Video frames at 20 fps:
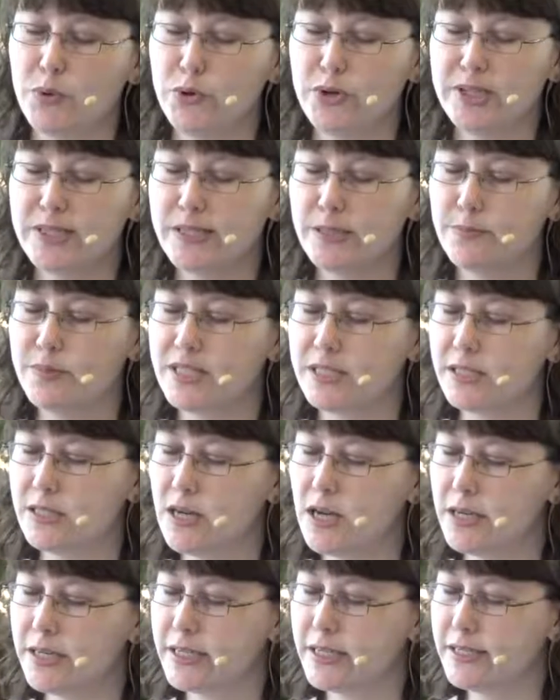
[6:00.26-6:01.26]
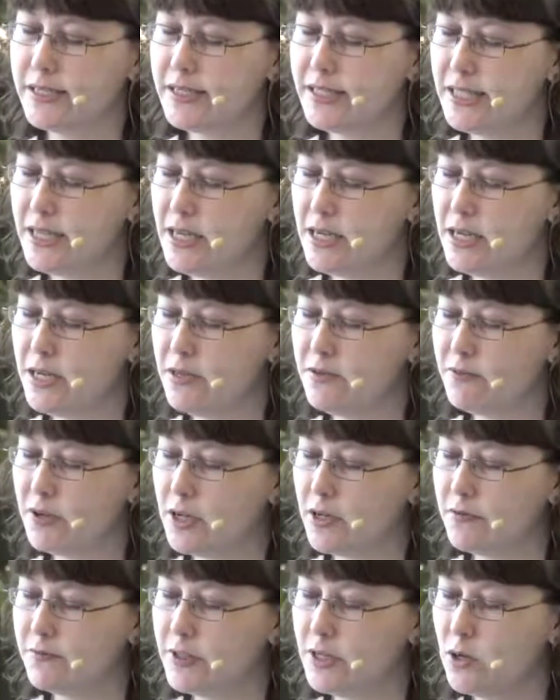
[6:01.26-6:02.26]
Buddhism does not conceive
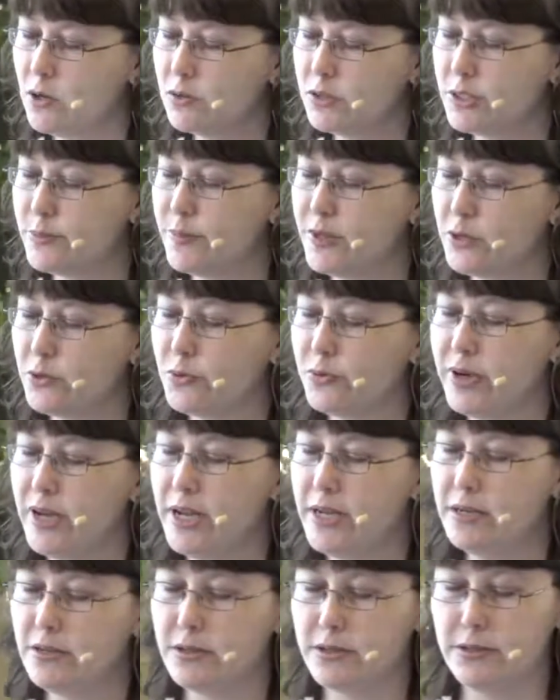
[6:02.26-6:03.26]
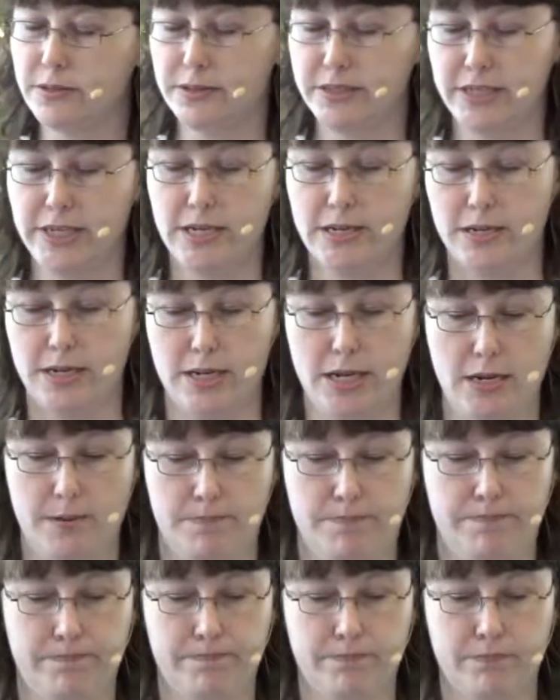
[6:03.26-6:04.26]
of an ultimate creator deity.
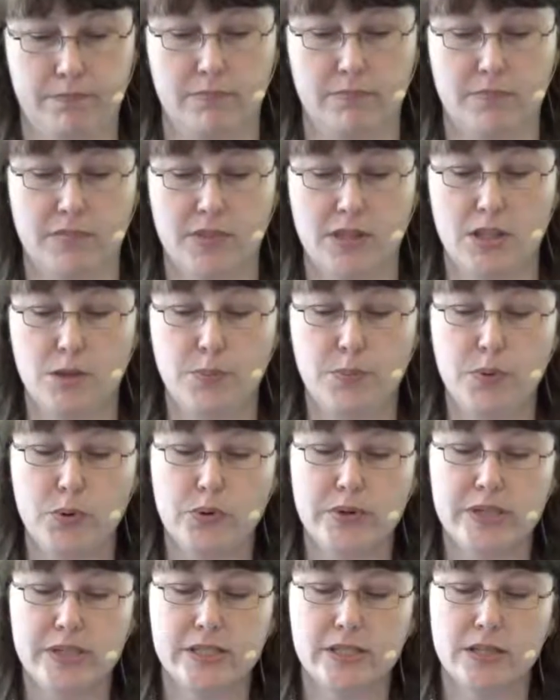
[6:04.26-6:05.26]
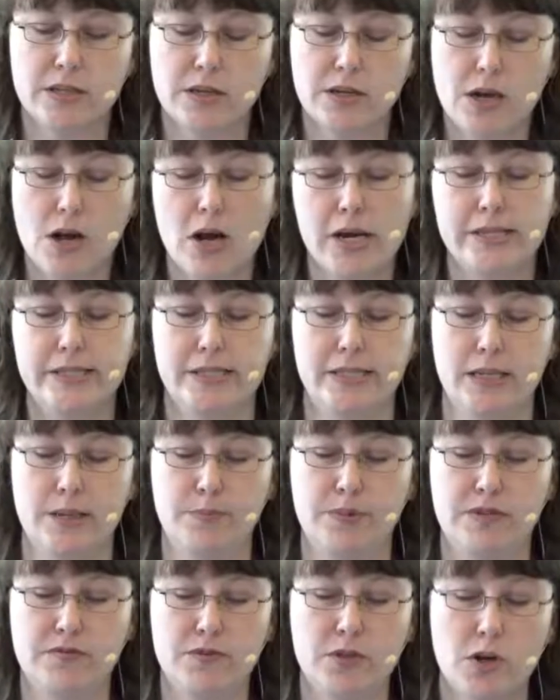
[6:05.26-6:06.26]
The Buddhist
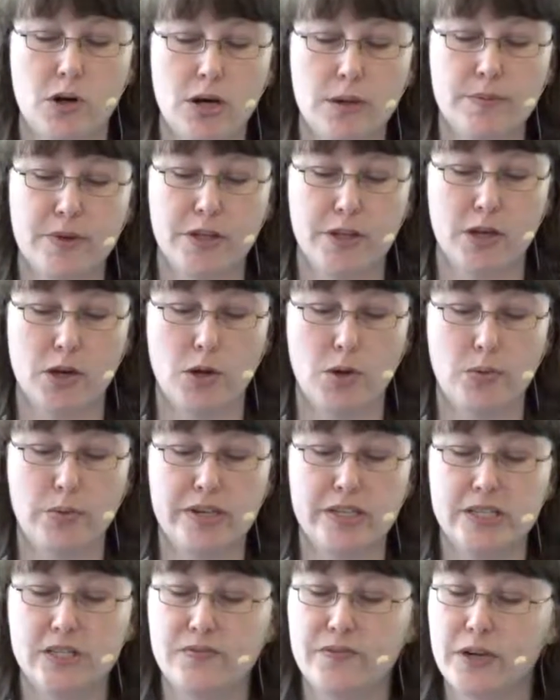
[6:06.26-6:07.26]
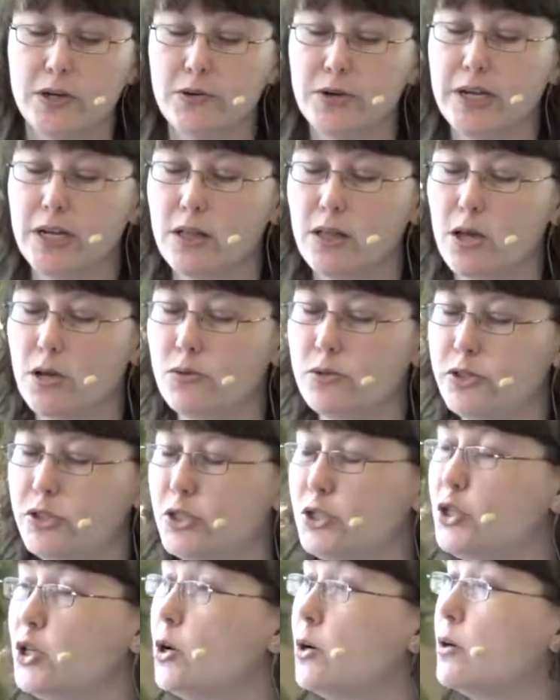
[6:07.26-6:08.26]
concept of Dharma, though, is very close
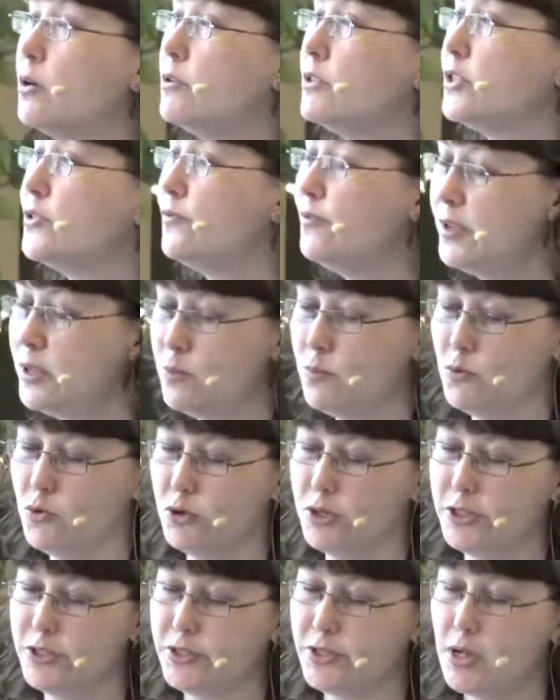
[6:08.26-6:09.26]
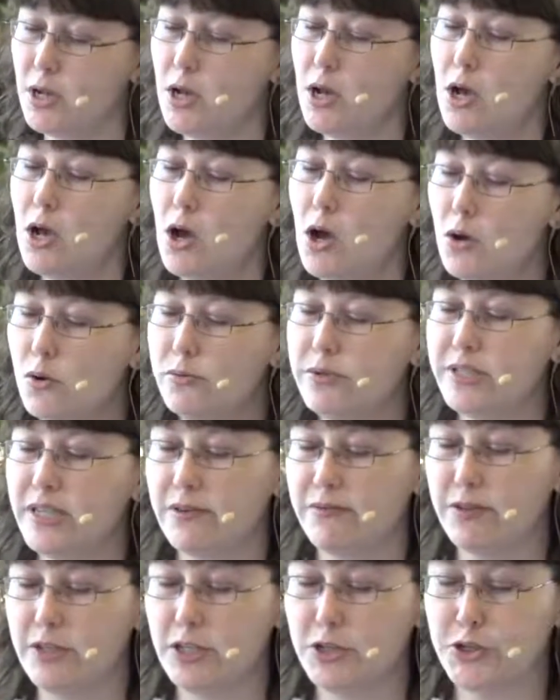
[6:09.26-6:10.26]
to Charles Fillmore's own
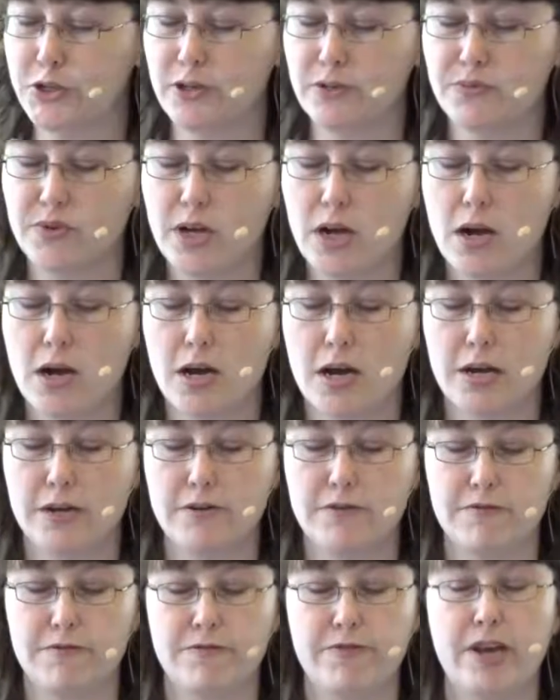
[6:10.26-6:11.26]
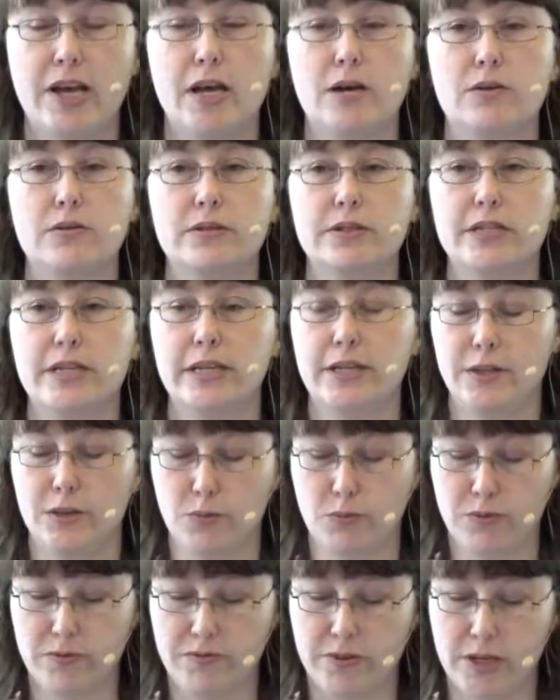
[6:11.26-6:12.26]
definition of God found in
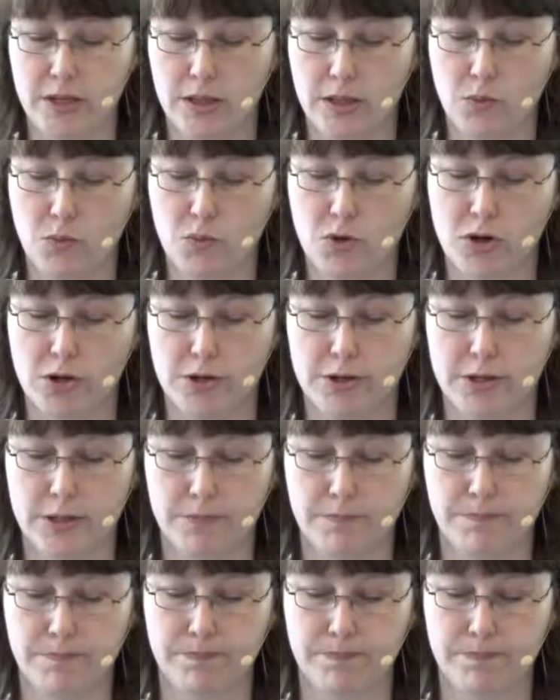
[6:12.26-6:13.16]
the Revealing Word.